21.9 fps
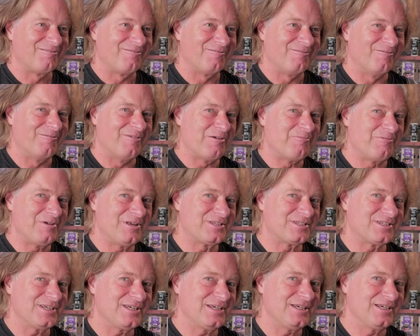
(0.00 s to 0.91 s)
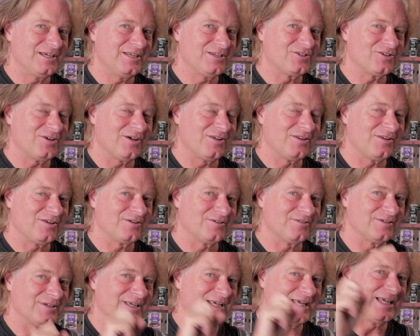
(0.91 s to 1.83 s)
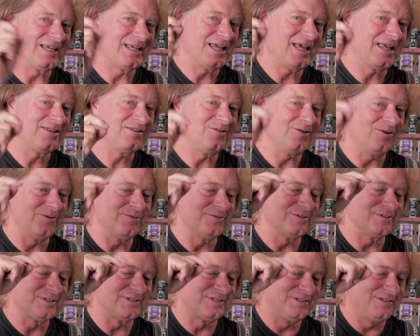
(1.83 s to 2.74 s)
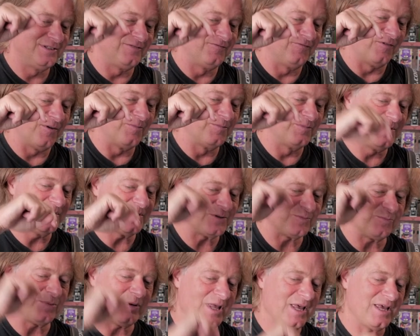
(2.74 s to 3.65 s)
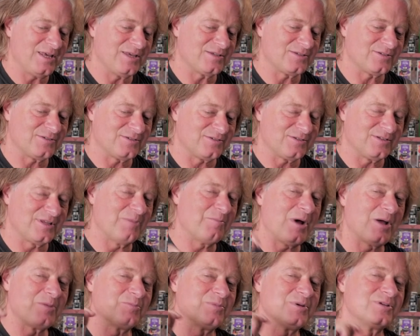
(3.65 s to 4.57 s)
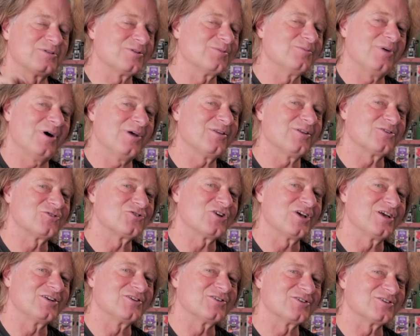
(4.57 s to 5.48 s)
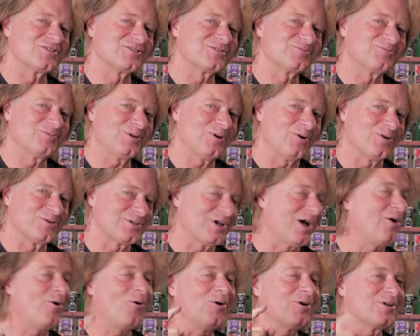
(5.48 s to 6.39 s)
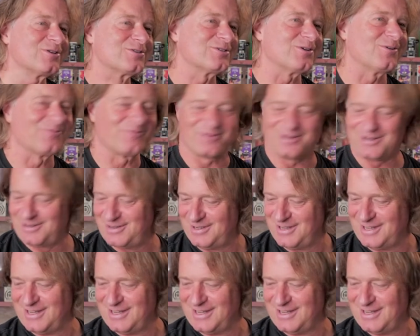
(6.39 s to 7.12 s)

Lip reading: when we see each other again from this place, there might be some other changes because I ordered something.